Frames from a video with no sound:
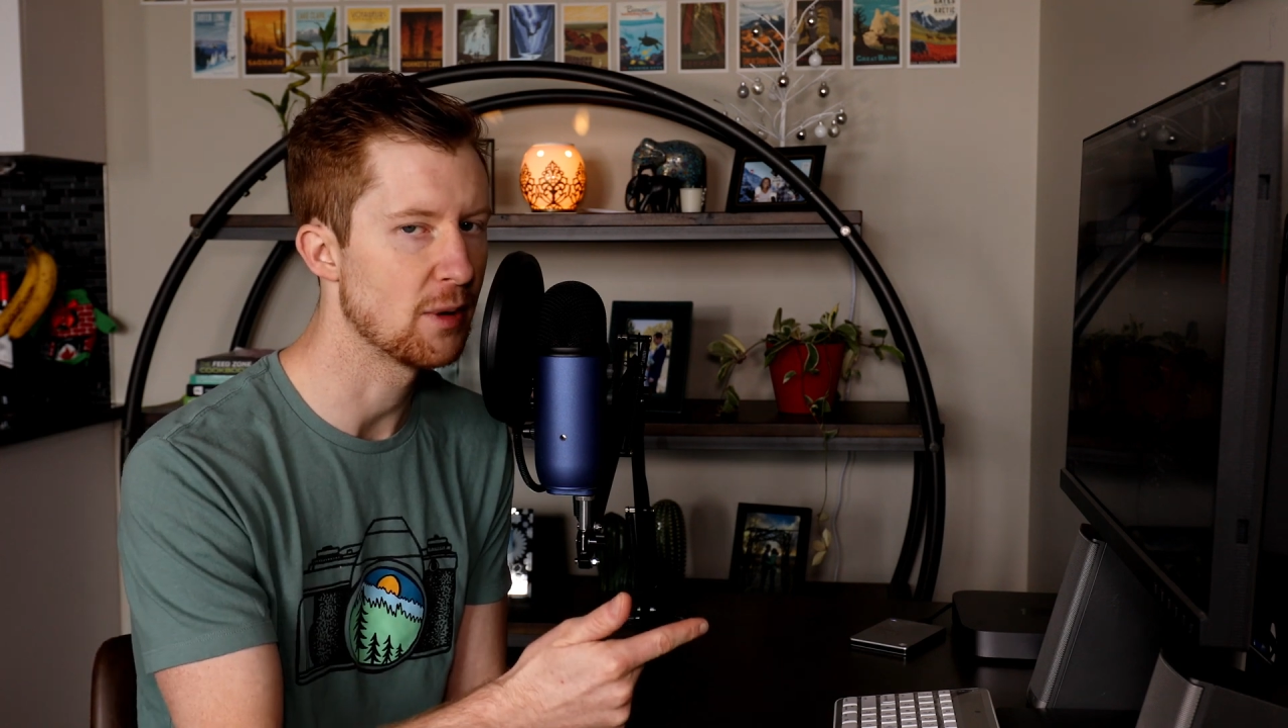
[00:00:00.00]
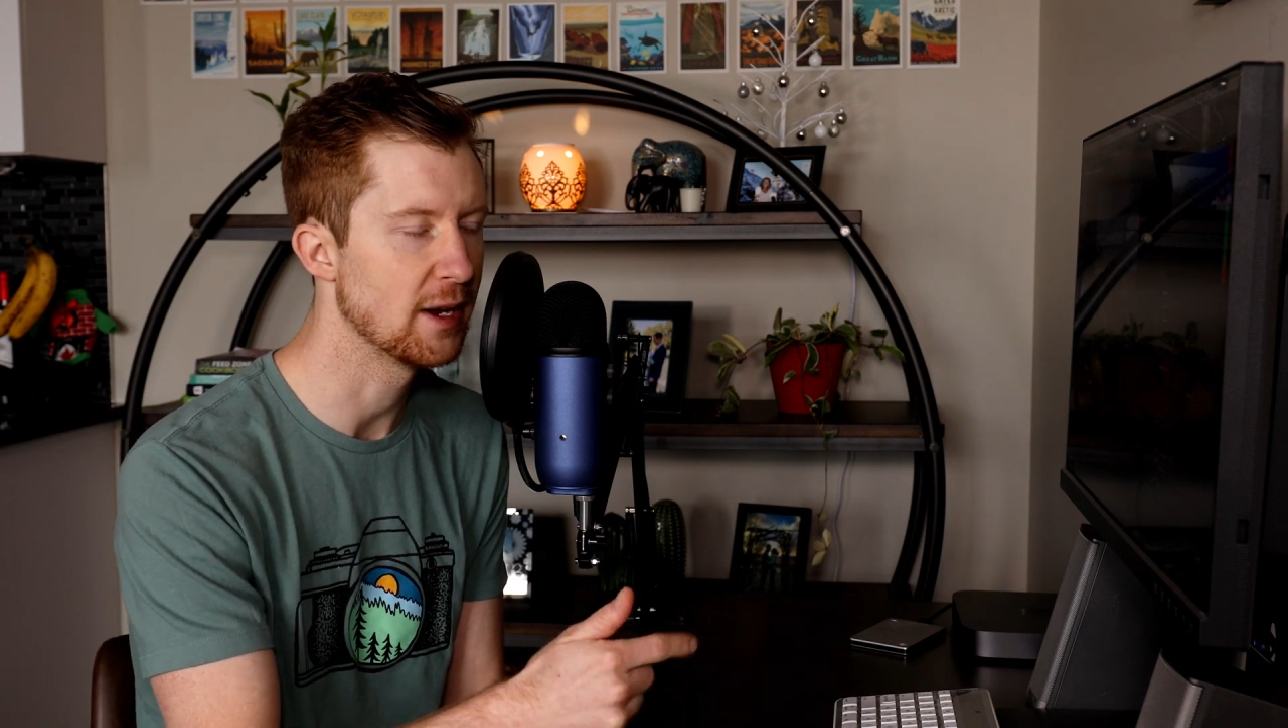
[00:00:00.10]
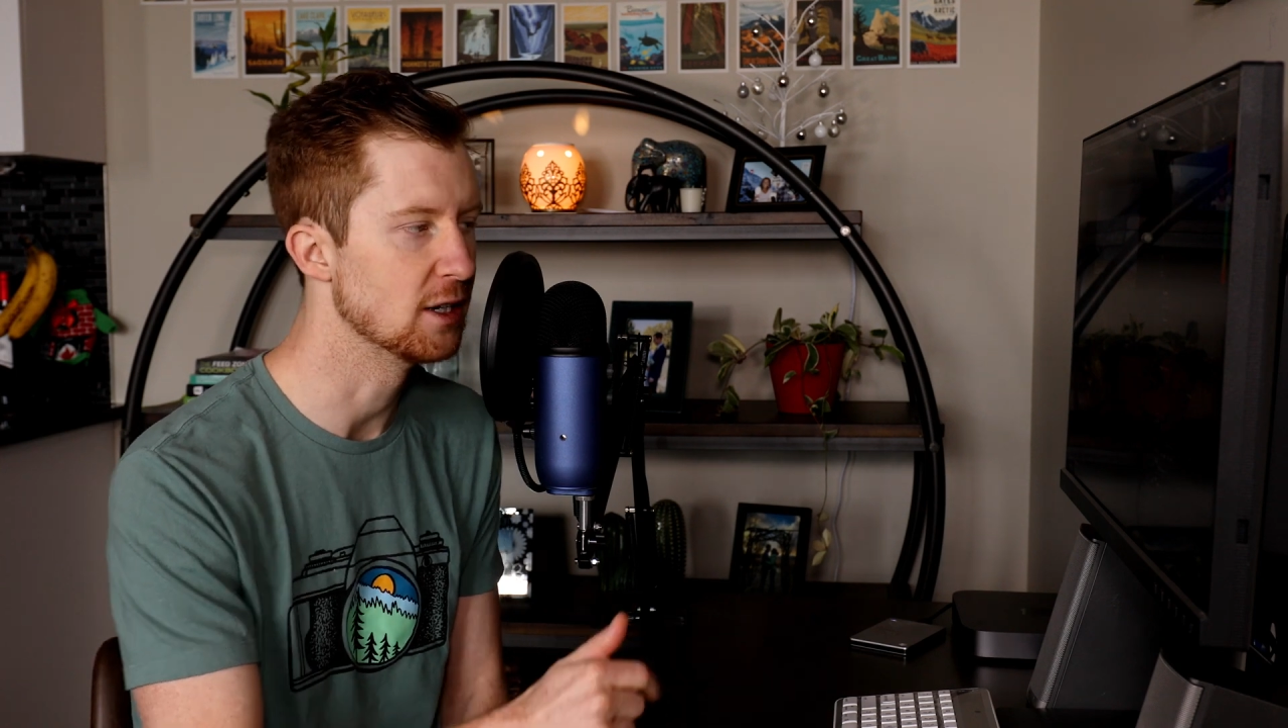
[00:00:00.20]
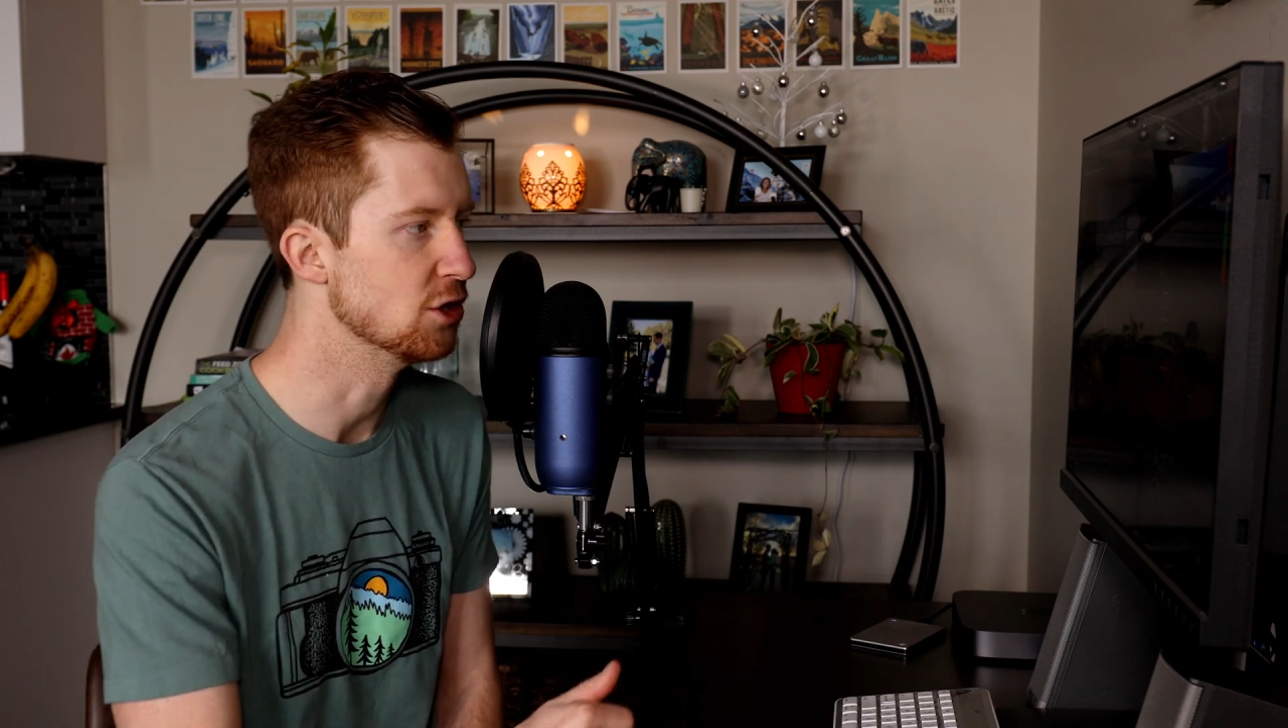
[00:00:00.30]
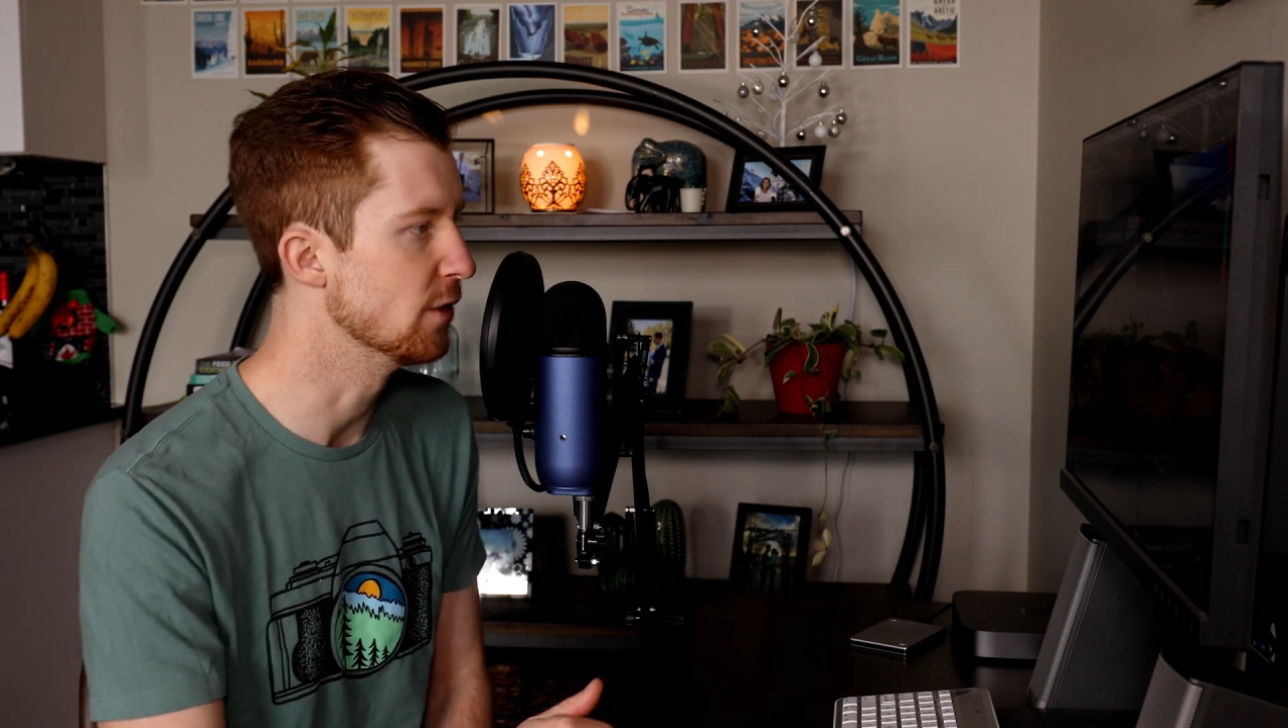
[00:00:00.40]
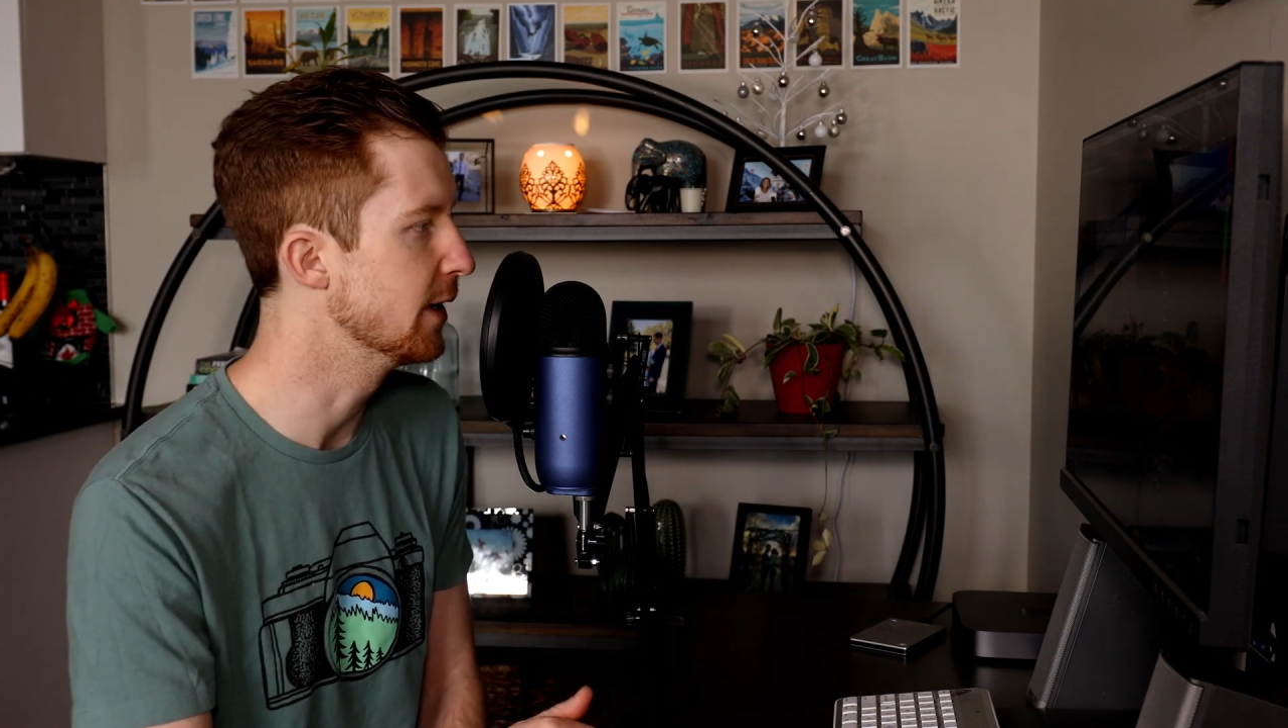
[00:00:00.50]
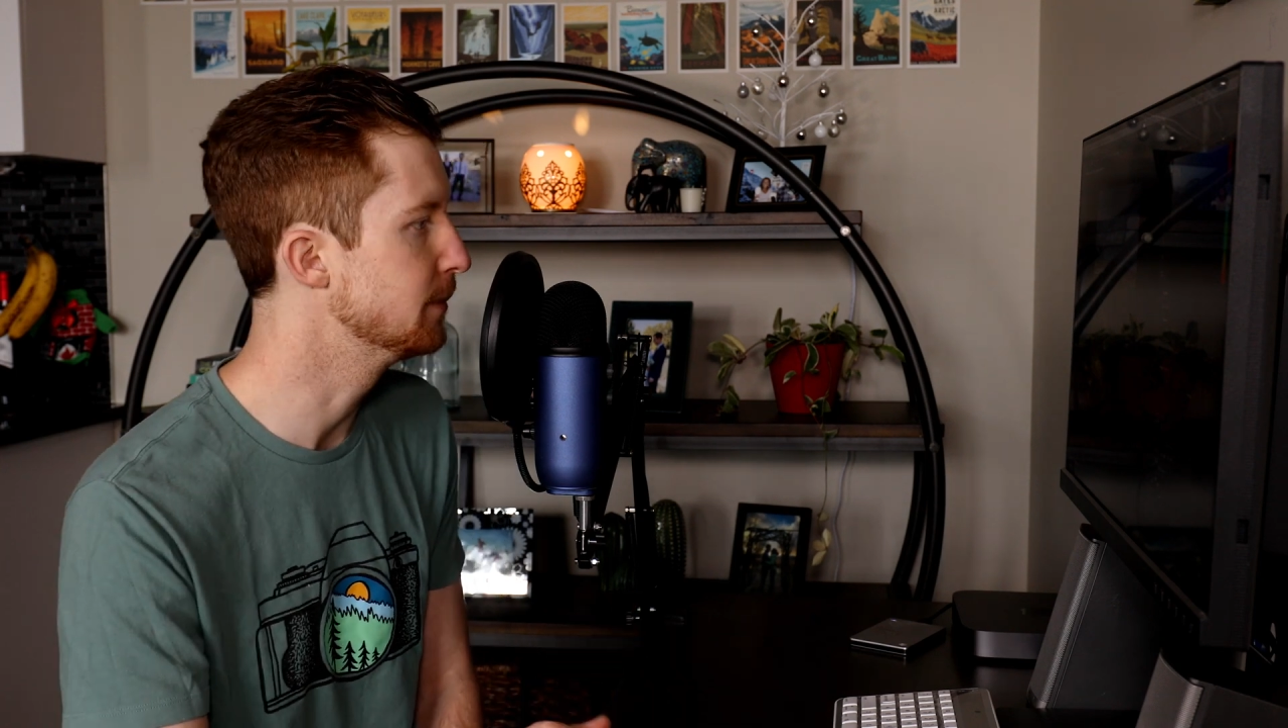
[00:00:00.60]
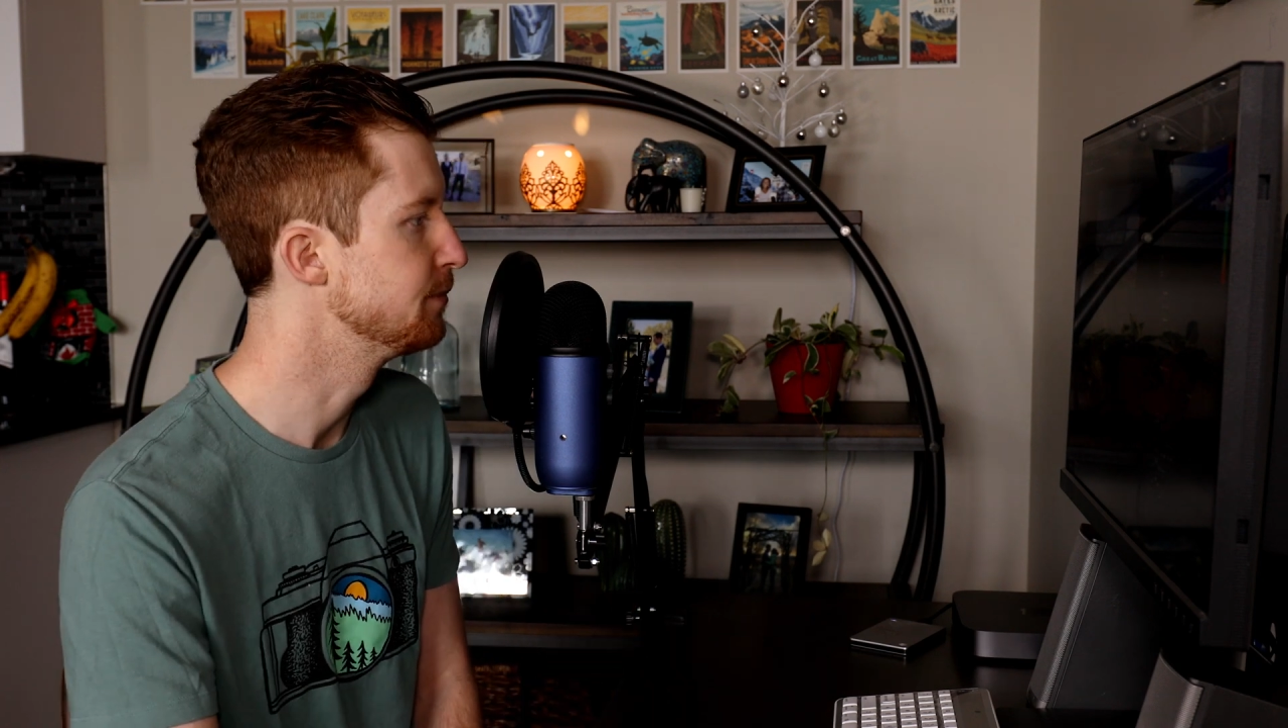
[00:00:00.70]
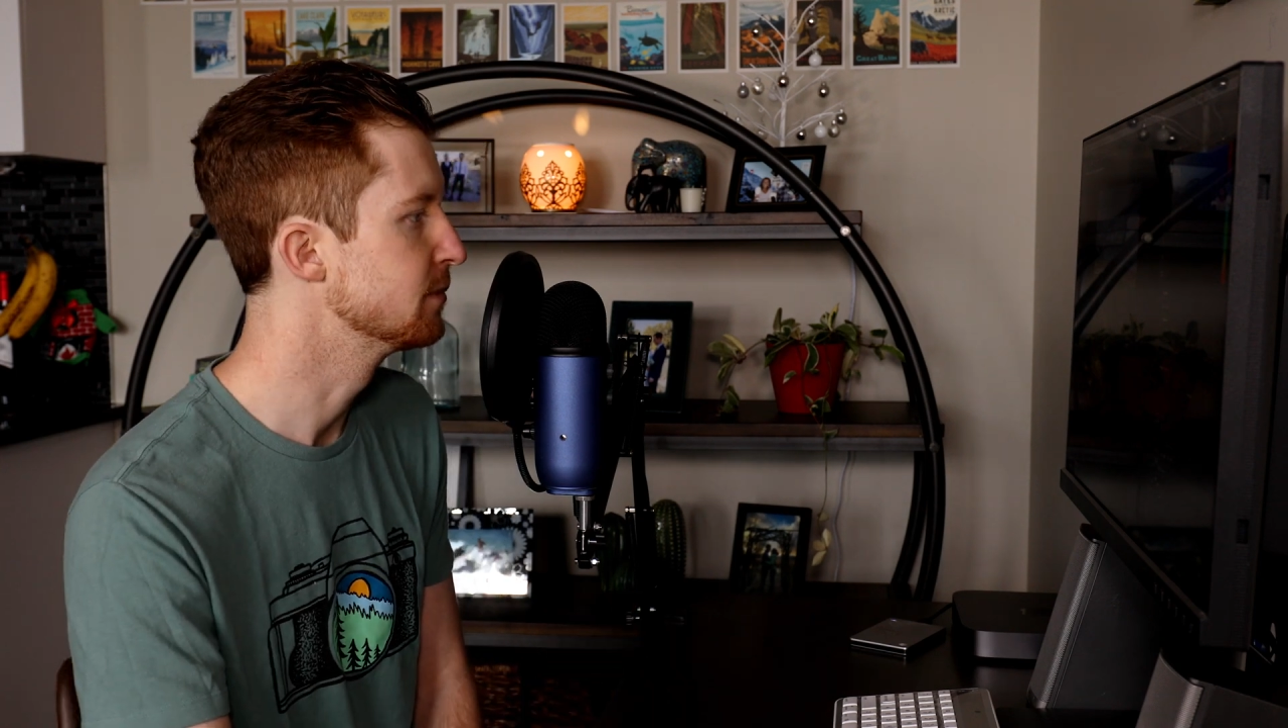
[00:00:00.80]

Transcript: right into it.